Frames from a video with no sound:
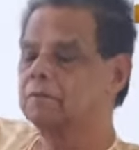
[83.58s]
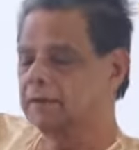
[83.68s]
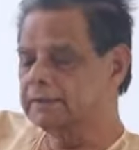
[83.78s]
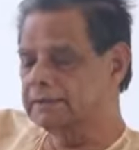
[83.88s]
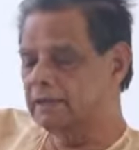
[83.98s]

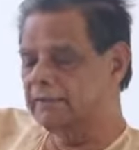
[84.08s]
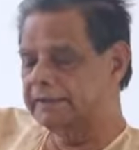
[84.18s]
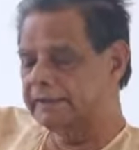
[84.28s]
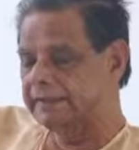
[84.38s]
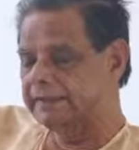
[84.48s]
what
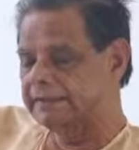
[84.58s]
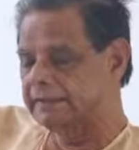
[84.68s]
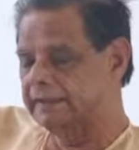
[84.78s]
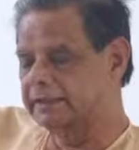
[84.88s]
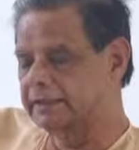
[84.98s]
Savitri's
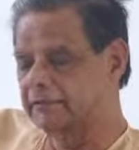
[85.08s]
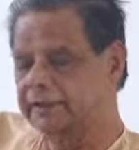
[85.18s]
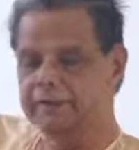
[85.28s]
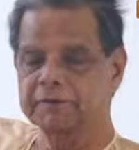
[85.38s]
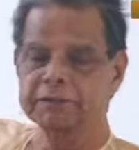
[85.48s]

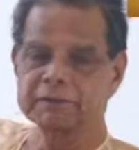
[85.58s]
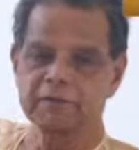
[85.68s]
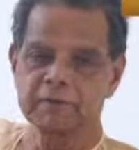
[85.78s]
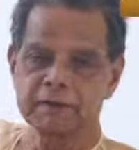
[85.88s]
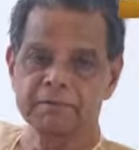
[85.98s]
discovery of
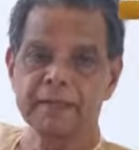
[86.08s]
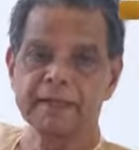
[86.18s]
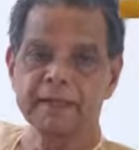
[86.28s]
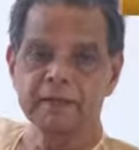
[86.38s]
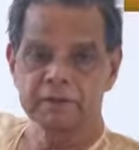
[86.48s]
Satyavan,
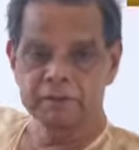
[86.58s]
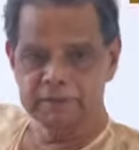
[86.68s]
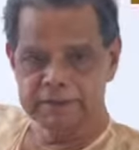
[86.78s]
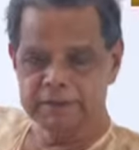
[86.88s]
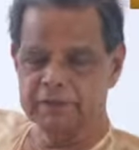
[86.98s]
meeting
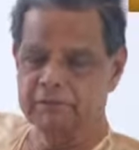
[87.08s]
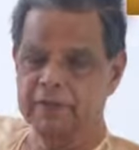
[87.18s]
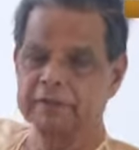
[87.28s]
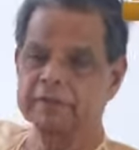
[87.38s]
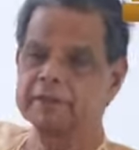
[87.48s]
with
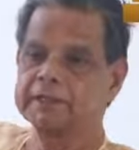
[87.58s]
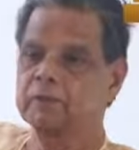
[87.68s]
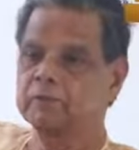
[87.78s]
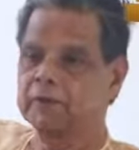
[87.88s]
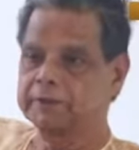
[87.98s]
Satyavan, is
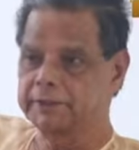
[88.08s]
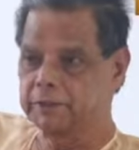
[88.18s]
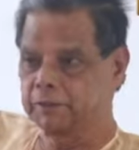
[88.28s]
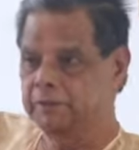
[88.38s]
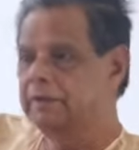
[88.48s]
going to
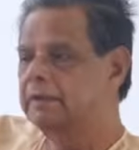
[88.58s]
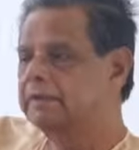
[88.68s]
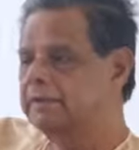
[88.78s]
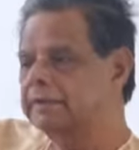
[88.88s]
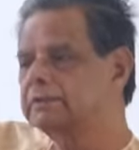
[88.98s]
achieve.
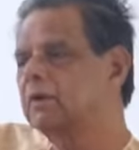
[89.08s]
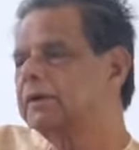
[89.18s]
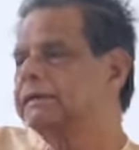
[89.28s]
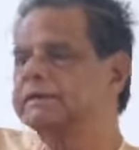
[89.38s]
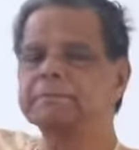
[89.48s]
This is
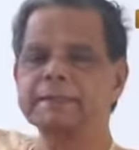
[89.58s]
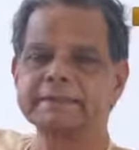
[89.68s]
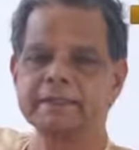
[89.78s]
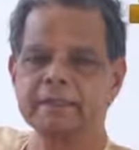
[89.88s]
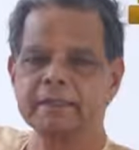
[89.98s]
what is
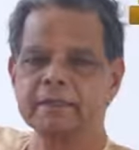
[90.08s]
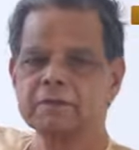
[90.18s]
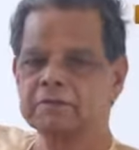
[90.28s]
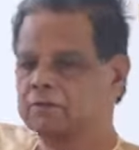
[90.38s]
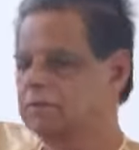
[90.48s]

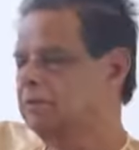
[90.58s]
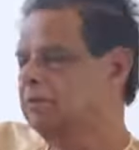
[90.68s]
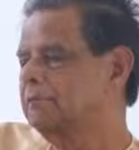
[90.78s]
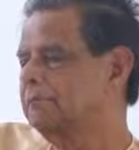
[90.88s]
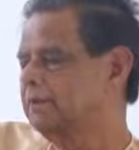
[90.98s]
basically
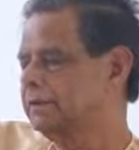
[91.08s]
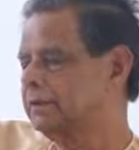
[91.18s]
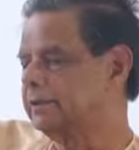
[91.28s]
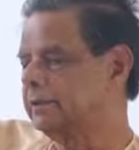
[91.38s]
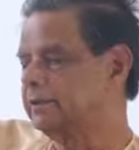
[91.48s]

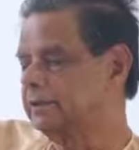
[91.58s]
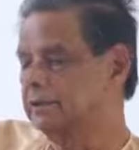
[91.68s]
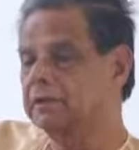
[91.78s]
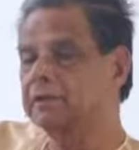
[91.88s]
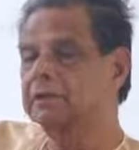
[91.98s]
presented
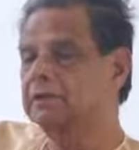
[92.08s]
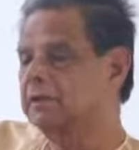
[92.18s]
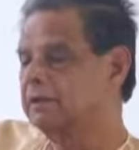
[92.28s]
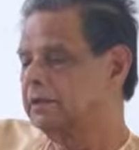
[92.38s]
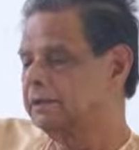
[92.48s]
here
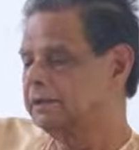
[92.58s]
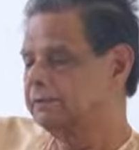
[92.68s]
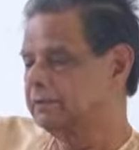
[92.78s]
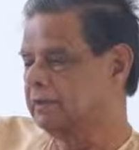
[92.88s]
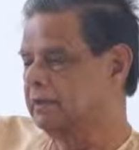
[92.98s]
in this
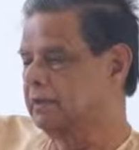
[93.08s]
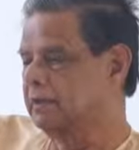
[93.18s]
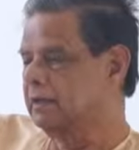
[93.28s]
one.